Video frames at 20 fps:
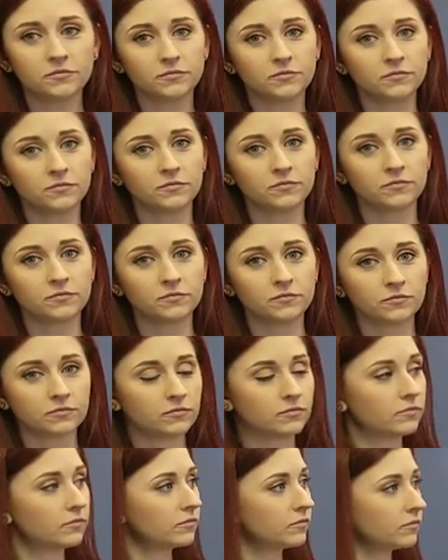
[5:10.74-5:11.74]

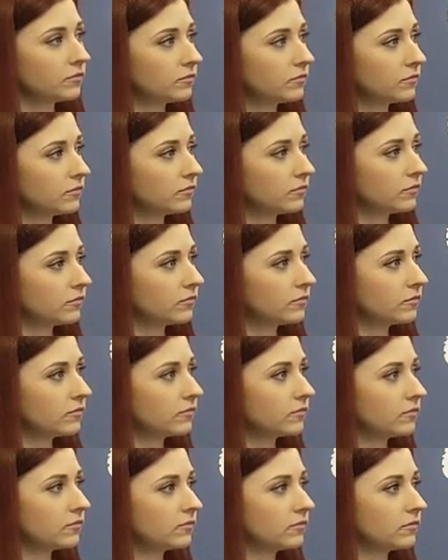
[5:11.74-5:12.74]

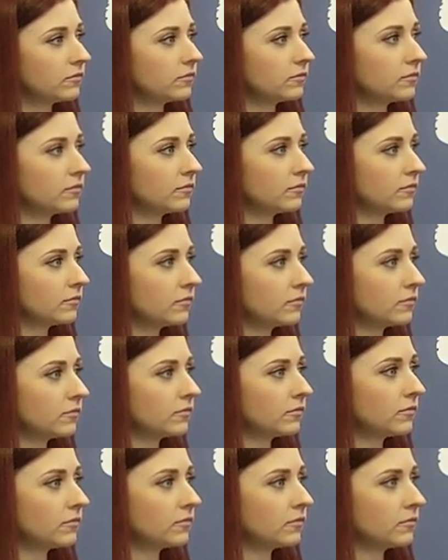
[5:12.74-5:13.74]

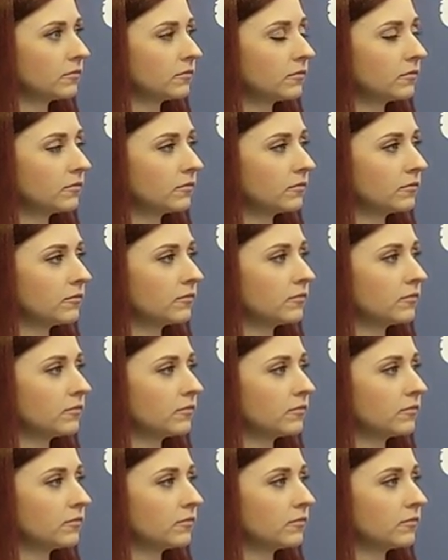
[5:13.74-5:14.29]
The person shown says nothing.